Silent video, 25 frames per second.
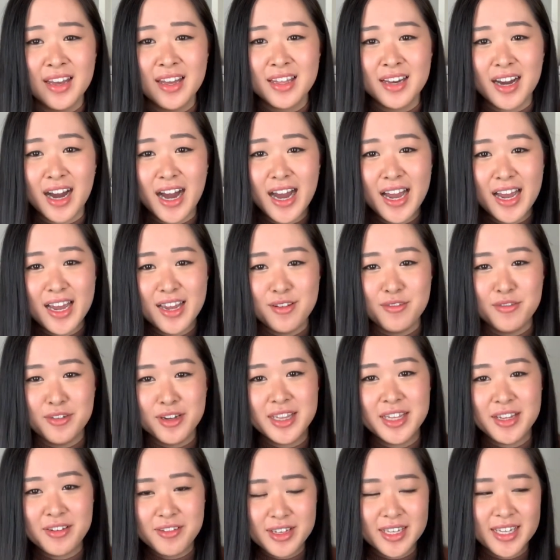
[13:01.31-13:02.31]
I
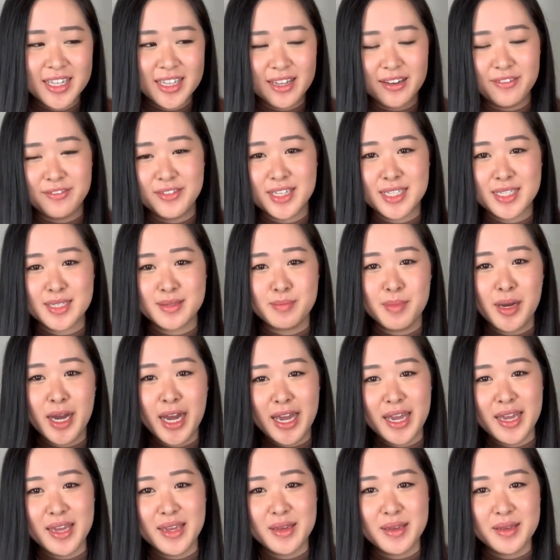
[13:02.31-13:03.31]
really, really love this.
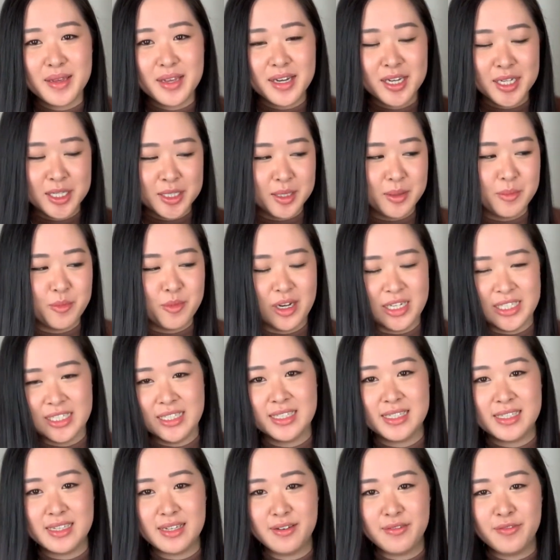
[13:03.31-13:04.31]
My initial
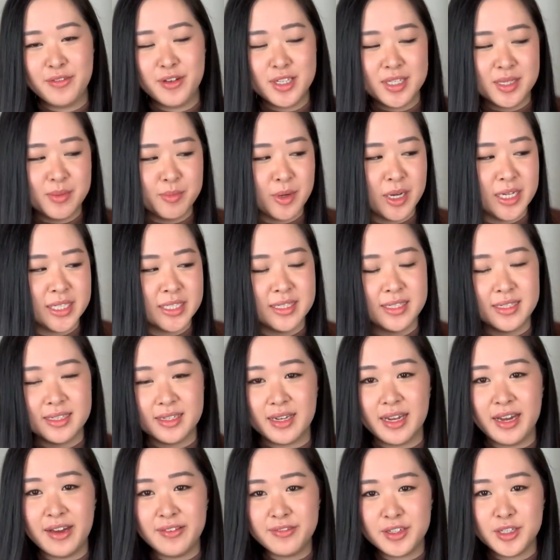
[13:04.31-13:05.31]
impressions and first impressions, and
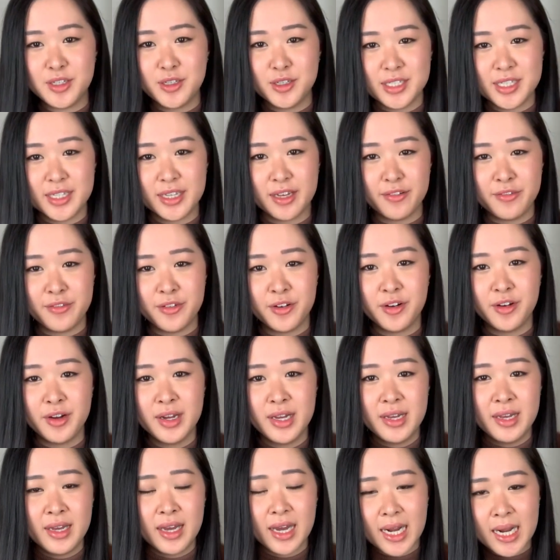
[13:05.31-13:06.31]
after using it for
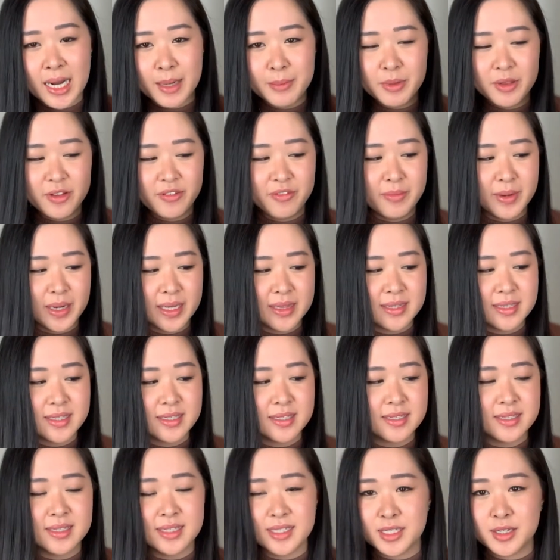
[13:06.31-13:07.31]
a couple of months
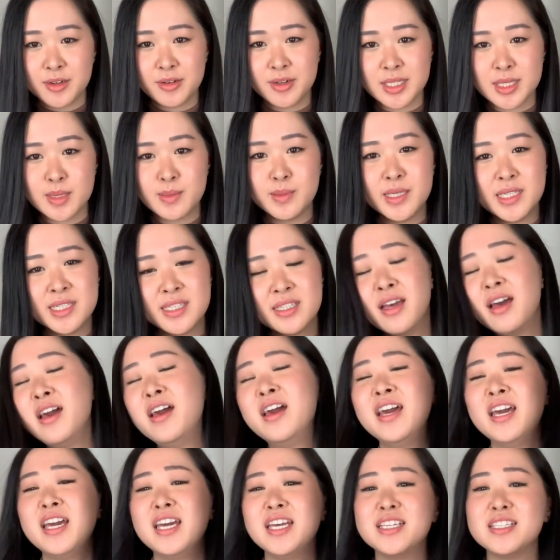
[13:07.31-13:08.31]
since Christmas,
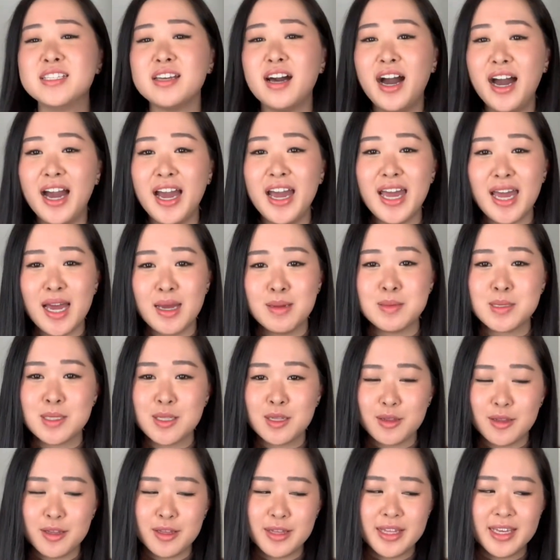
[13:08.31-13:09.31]
is I
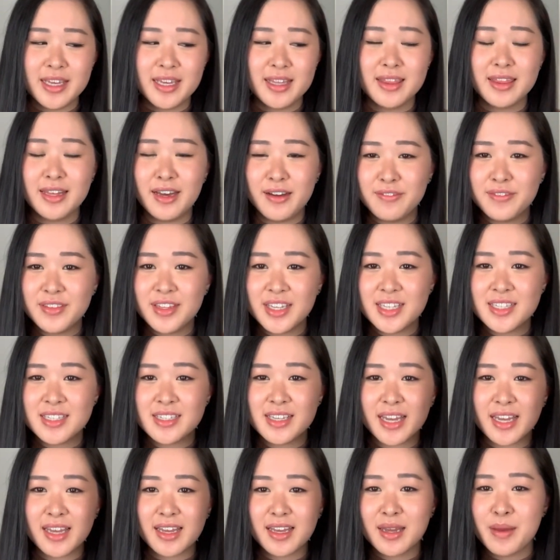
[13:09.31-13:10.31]
absolutely love this.
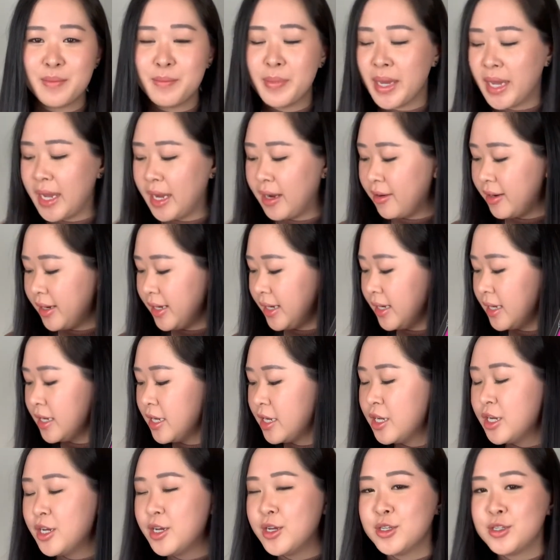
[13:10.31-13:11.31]
Like comparing
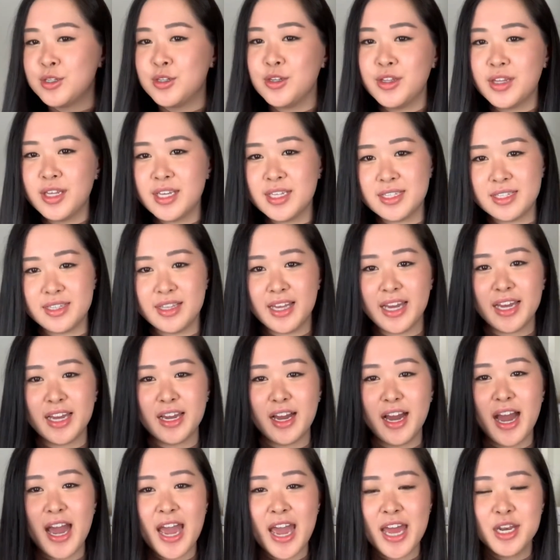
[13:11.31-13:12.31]
to this, like
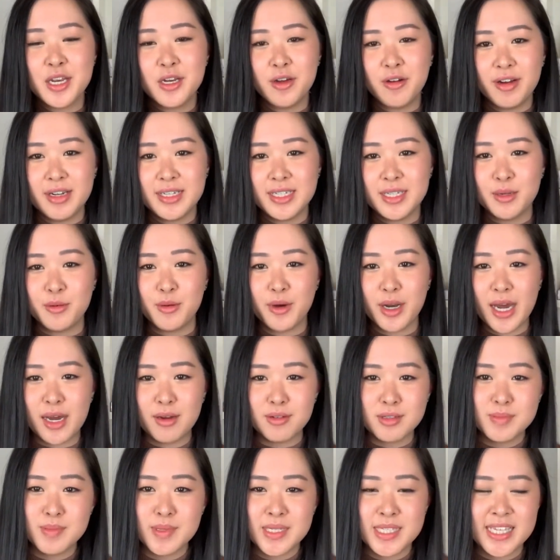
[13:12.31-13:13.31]
I had no idea what I
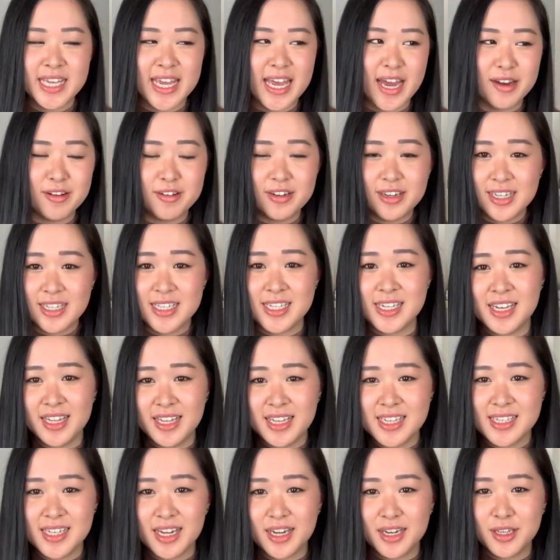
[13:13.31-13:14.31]
was missing out on until I
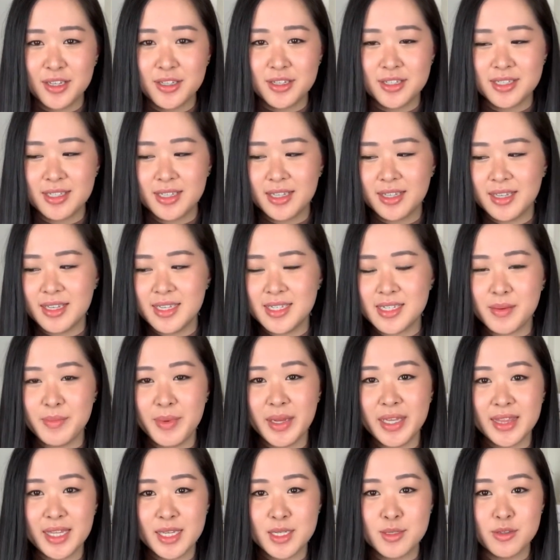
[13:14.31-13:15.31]
started using this. I
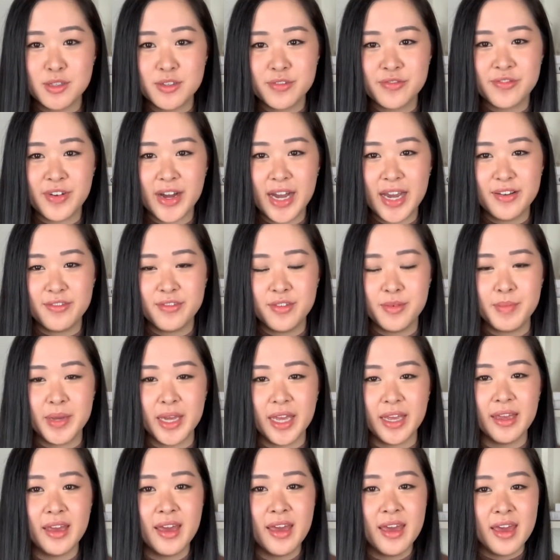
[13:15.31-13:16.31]
mean, this was fine for
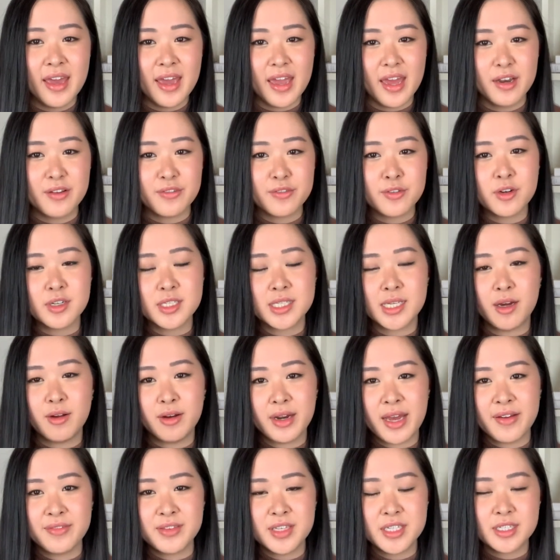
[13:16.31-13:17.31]
me, and of course I would
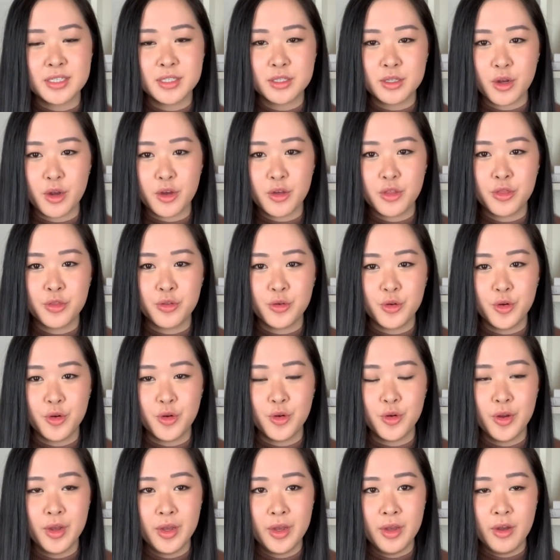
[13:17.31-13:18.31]
have to just go
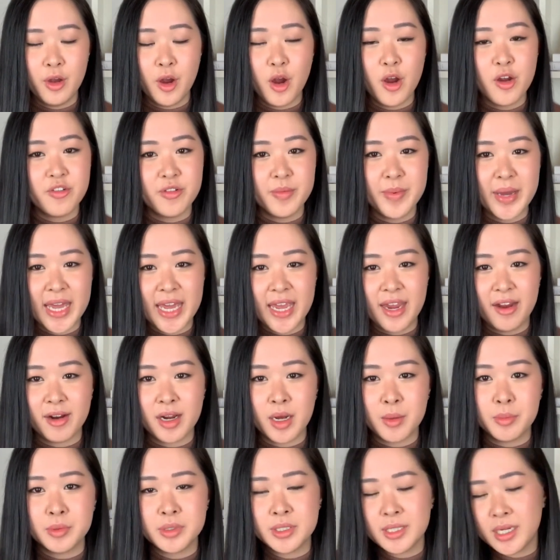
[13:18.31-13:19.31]
through over my hair a
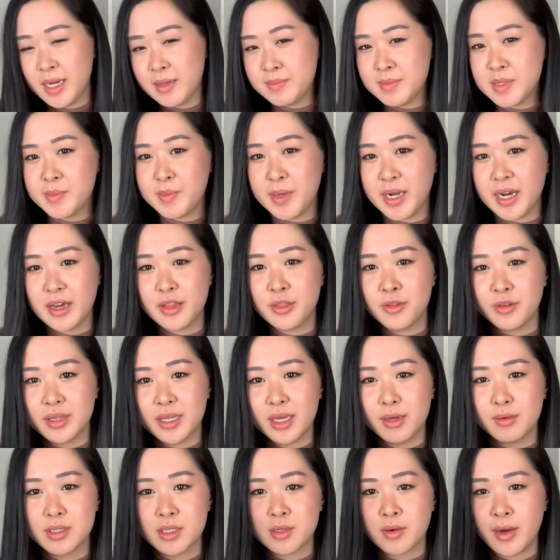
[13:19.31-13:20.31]
couple of times, but I thought
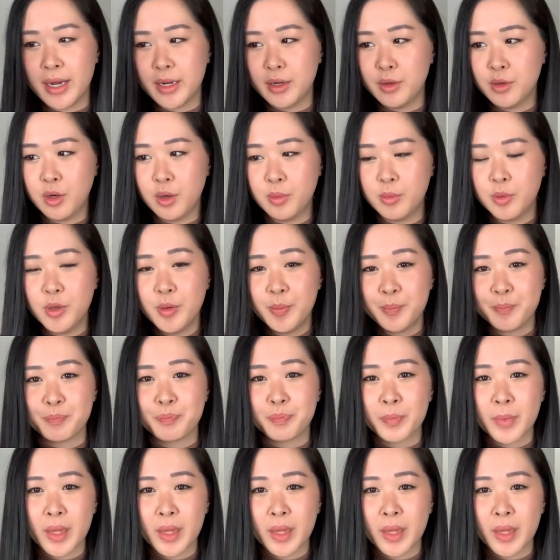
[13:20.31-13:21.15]
that was quite normal.